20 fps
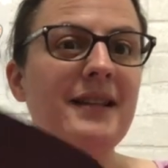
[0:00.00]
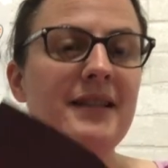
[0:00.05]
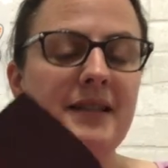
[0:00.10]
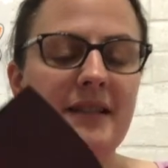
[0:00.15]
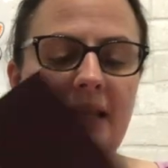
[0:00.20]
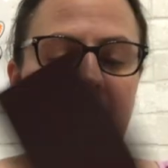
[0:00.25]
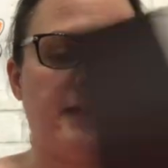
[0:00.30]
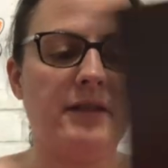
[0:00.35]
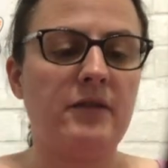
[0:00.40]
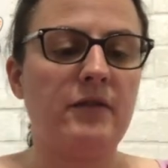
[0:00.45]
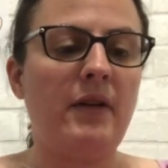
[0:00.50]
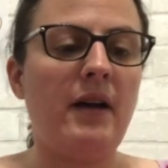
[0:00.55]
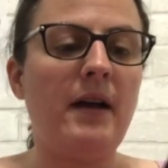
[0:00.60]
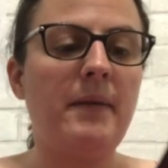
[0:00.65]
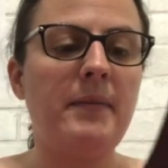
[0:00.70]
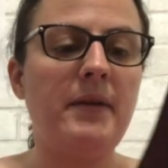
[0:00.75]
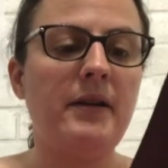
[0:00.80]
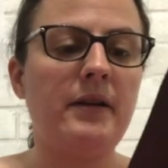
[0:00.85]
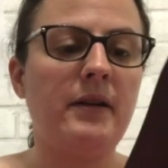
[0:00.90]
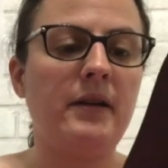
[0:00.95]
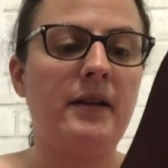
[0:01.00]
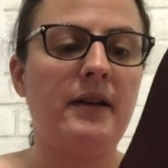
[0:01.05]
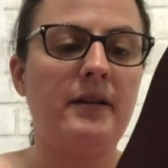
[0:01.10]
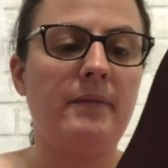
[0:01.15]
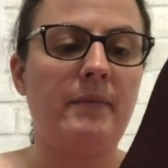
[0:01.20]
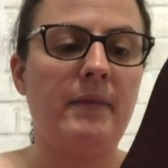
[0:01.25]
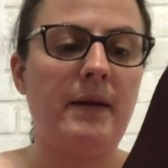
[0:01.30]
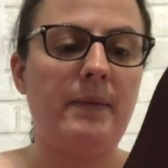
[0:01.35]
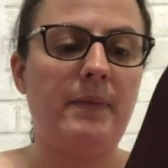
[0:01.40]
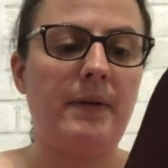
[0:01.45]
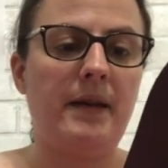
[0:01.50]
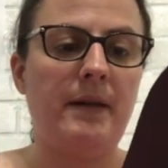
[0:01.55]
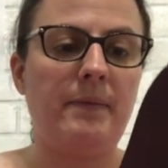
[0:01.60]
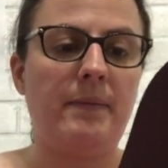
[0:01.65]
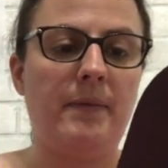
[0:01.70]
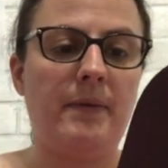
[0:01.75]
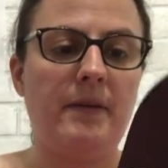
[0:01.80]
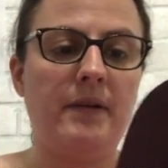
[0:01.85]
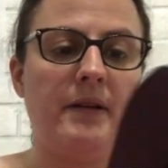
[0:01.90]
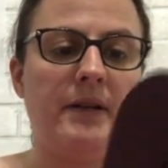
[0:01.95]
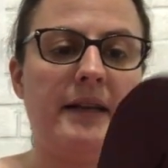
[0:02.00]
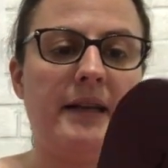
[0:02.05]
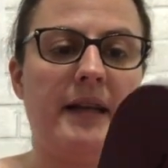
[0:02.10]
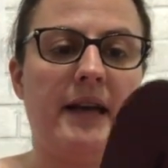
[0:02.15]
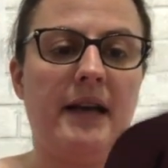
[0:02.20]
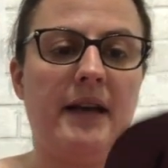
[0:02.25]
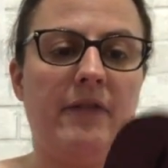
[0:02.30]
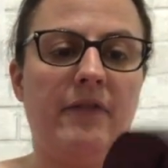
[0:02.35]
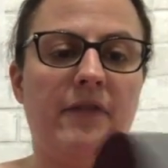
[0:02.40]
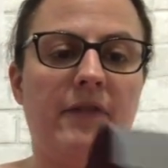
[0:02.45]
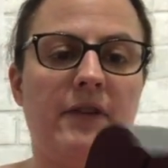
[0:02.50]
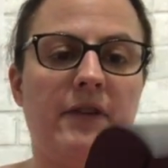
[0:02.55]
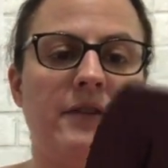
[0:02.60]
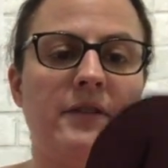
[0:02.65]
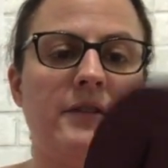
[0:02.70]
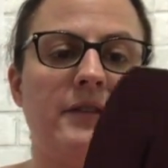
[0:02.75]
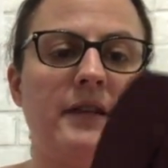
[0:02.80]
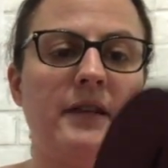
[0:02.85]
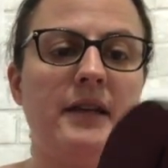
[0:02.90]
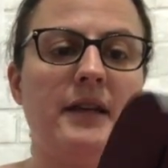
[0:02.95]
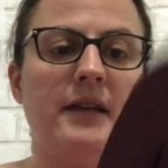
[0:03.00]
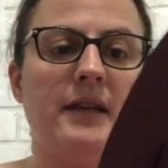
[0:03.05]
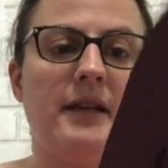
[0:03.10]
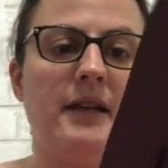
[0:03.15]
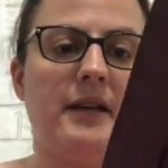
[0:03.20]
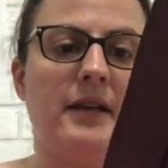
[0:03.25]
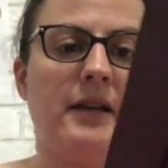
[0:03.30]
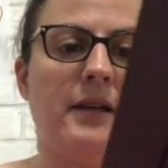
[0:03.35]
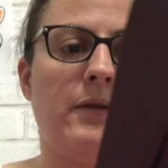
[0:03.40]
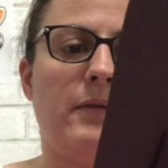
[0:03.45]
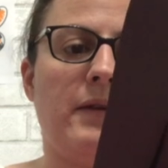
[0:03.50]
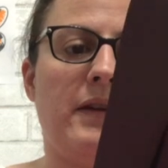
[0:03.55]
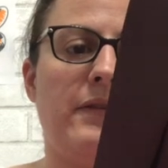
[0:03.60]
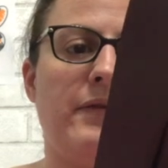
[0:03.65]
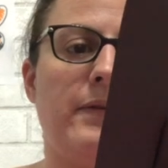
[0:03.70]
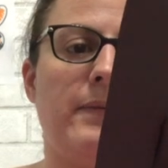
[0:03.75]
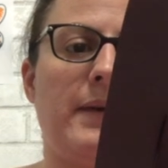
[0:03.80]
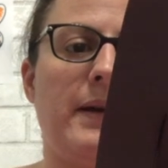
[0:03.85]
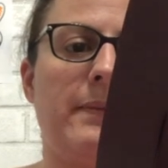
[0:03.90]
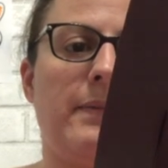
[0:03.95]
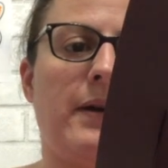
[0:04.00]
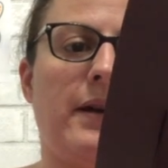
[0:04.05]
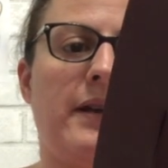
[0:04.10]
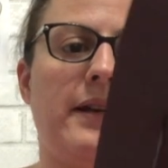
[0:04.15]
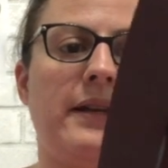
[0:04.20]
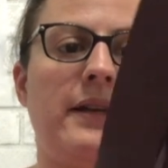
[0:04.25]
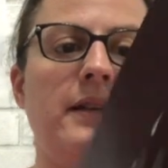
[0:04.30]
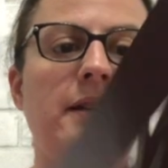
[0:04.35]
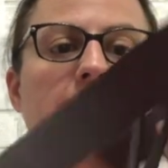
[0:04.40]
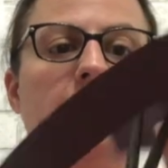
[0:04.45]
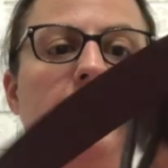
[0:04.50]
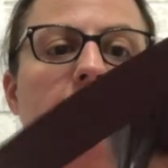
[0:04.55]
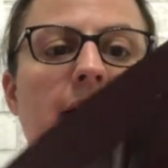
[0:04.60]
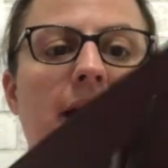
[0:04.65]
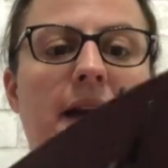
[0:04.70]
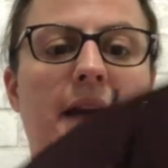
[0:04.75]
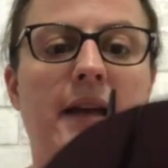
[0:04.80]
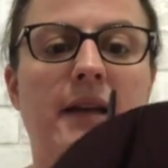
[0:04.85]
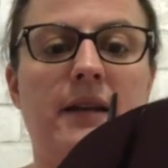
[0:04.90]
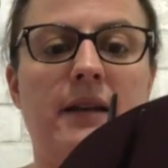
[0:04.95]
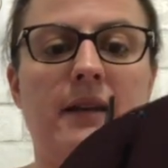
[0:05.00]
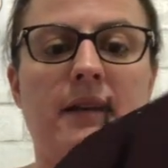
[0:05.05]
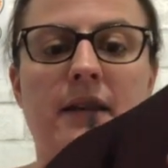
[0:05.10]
6. So I'm going to cut my paper in half first. Cut away from my body like that.